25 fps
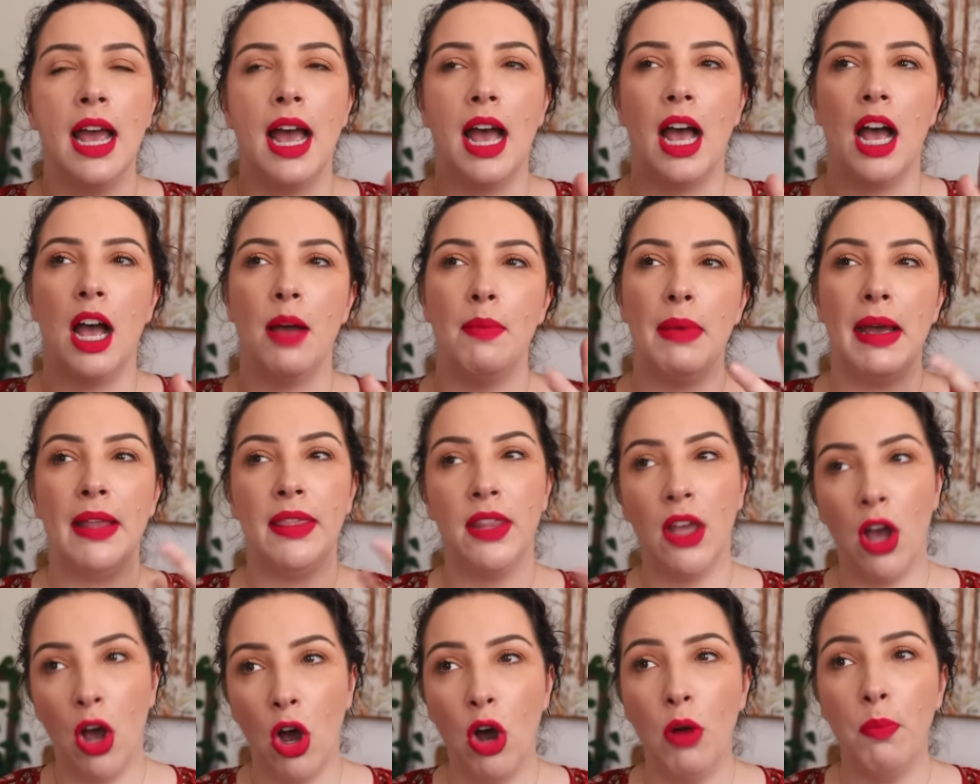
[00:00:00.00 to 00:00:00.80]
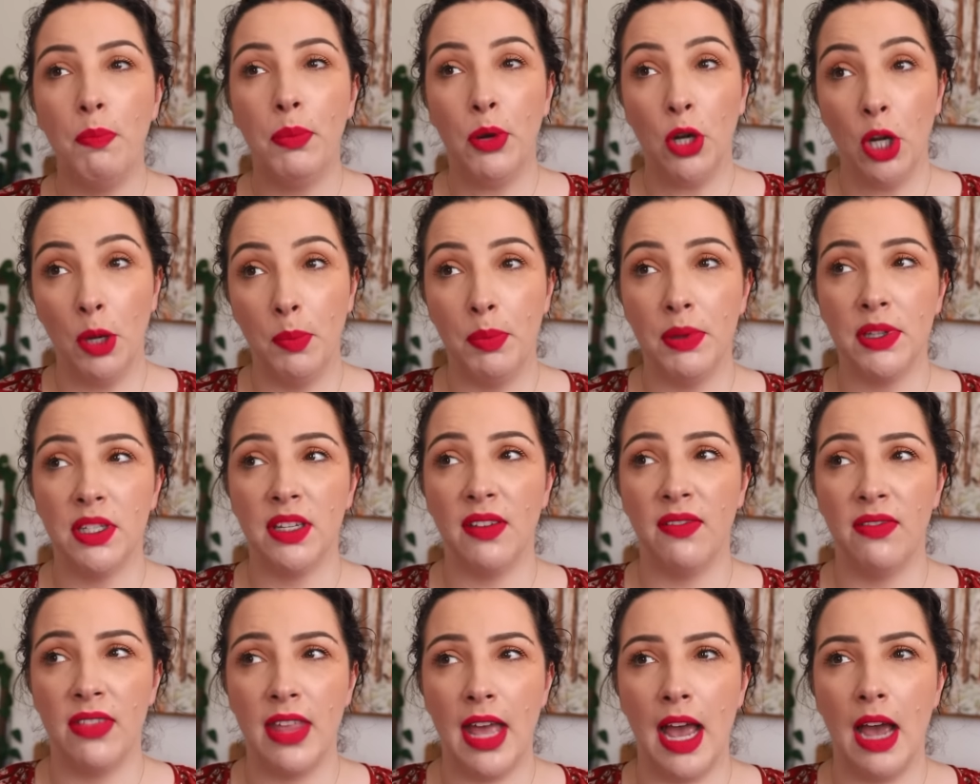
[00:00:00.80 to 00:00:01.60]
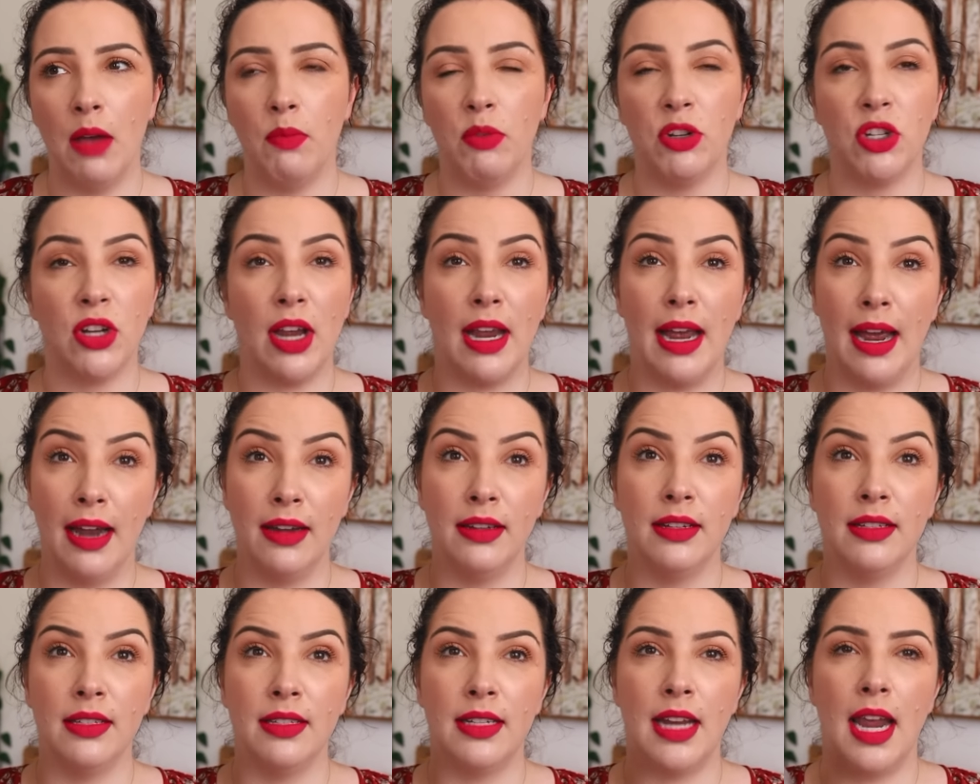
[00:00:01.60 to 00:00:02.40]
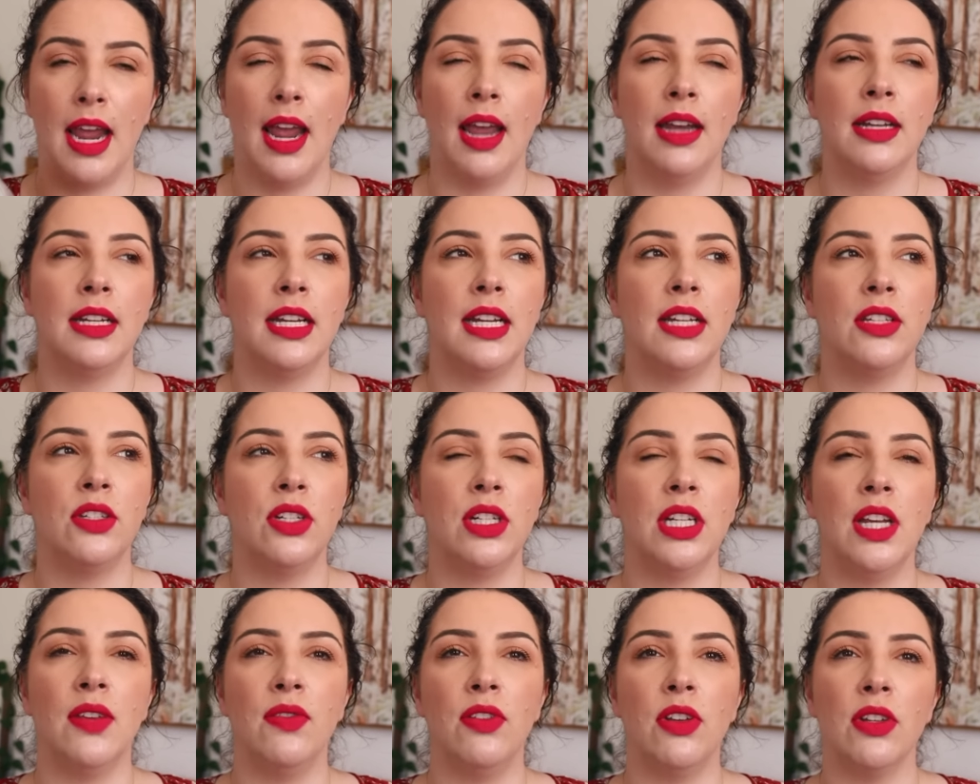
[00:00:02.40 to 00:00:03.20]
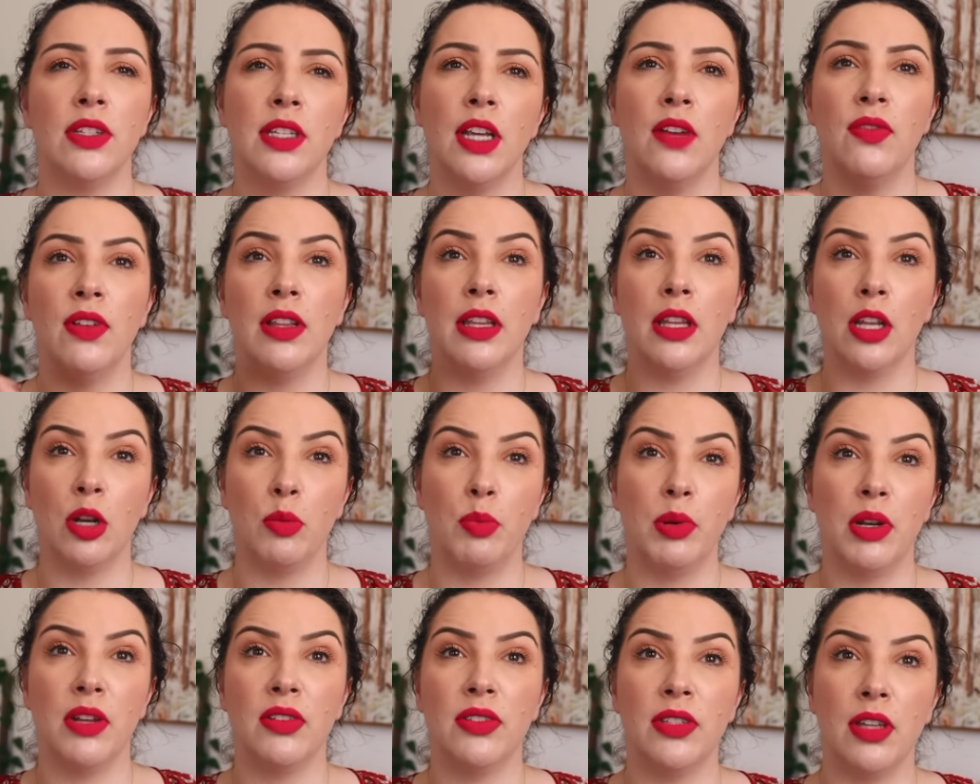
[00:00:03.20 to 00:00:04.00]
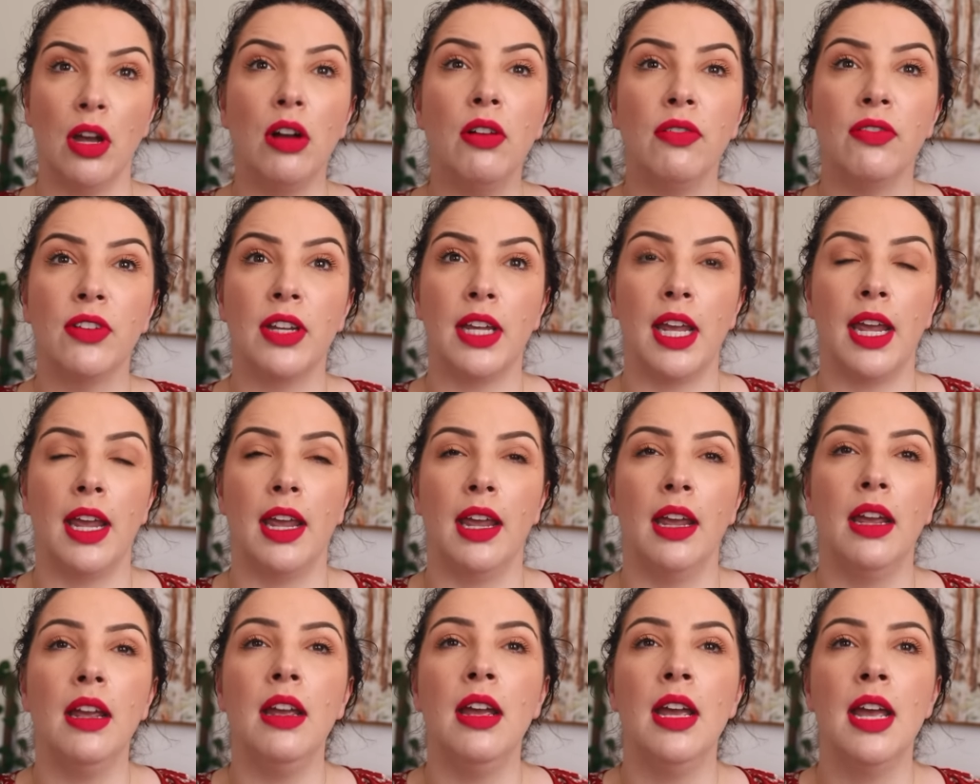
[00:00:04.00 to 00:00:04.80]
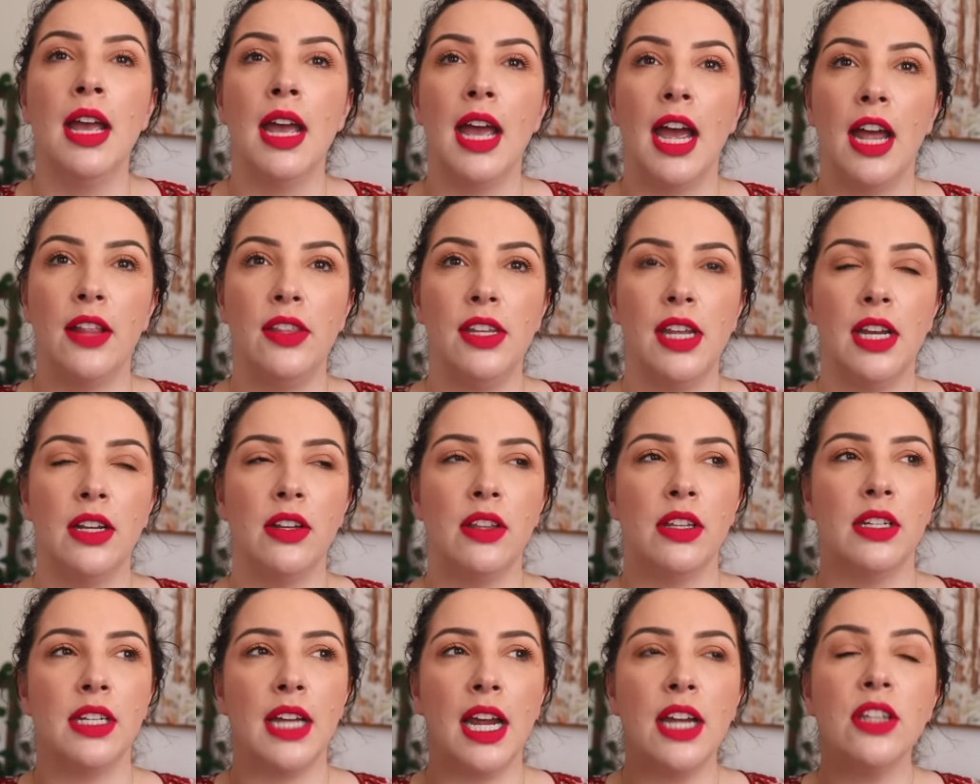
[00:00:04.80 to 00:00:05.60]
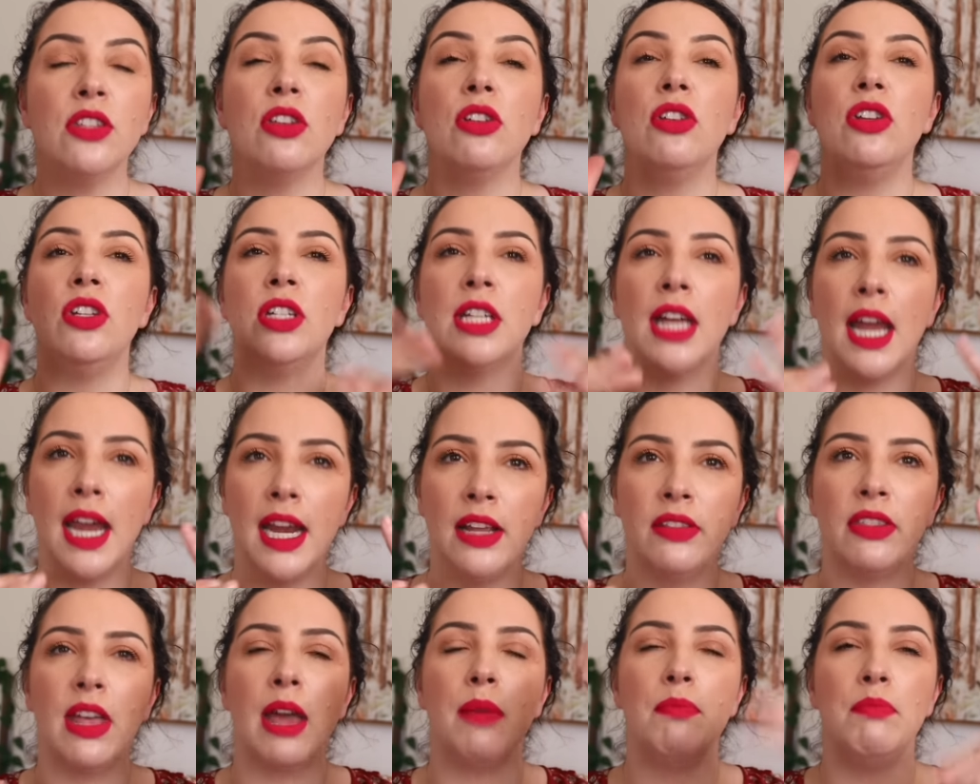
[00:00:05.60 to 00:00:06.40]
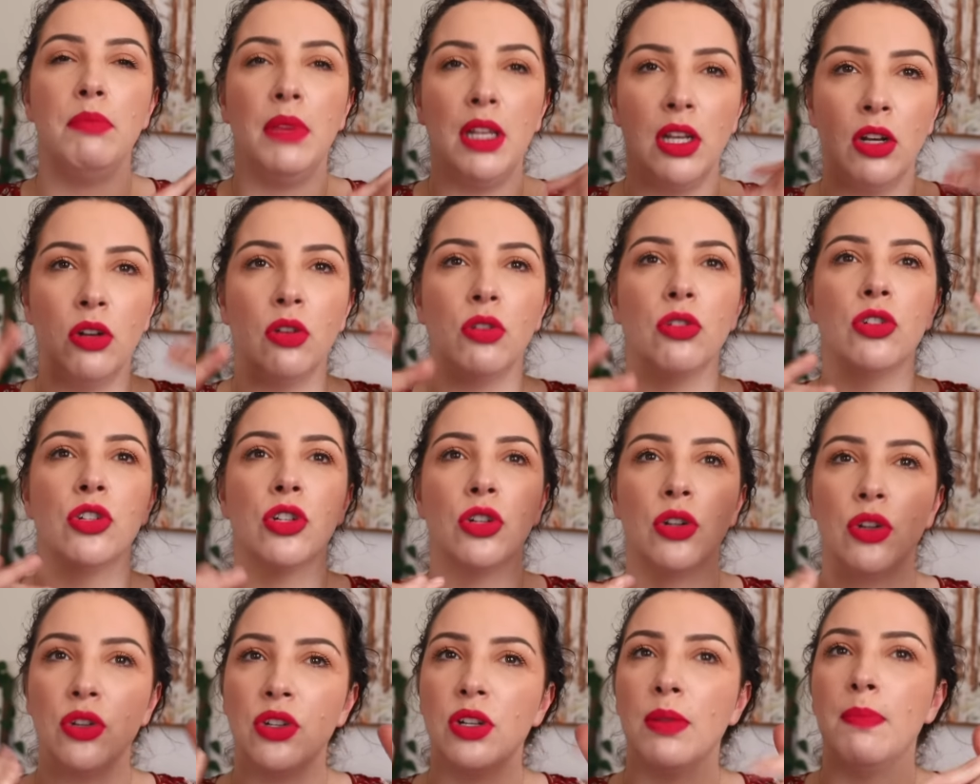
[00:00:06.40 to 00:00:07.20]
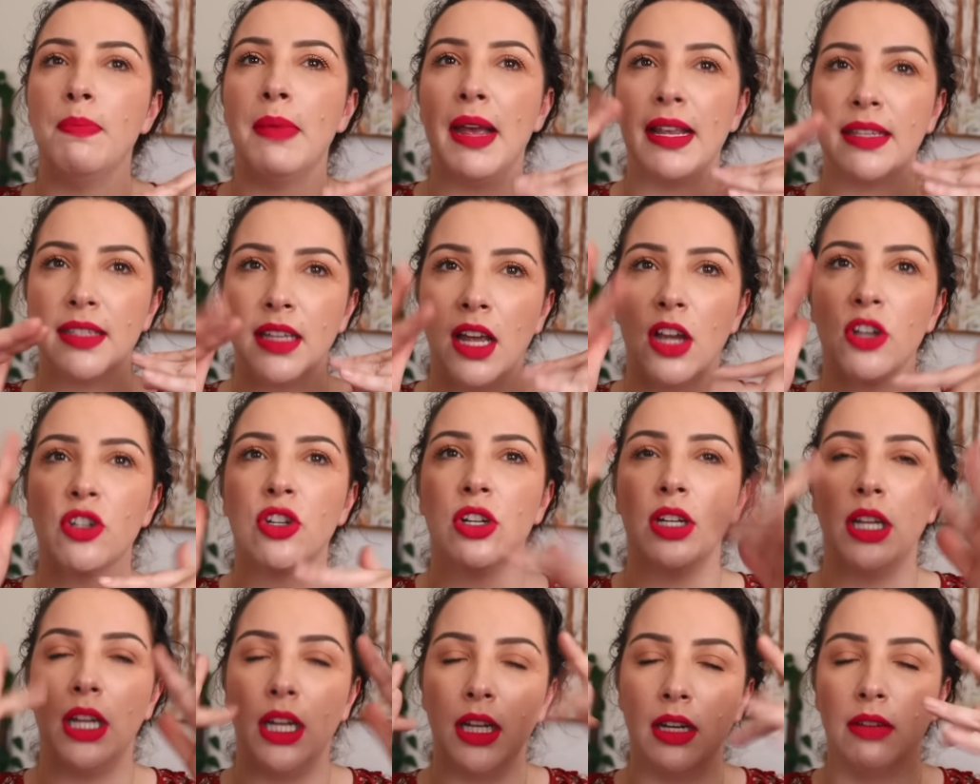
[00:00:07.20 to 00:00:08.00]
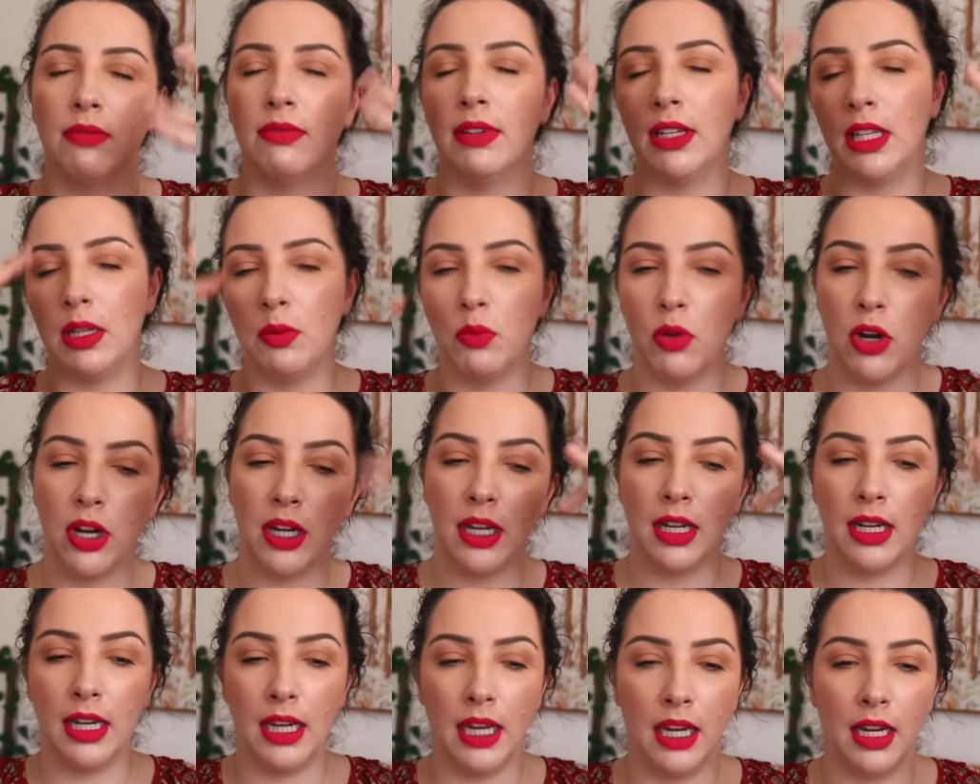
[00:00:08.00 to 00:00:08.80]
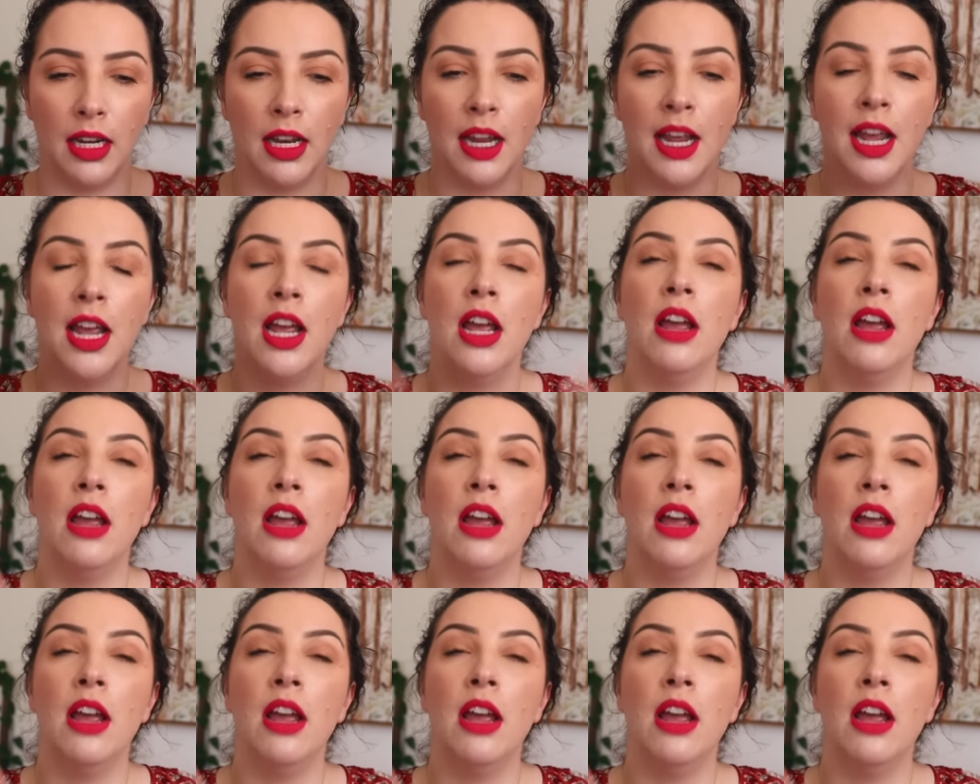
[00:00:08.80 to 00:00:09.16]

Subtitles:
And the whole purpose of that, which I understand, is to give yourself a little bit of self-care at the end of the day. So you take that minute or two to massage it in and really work it in.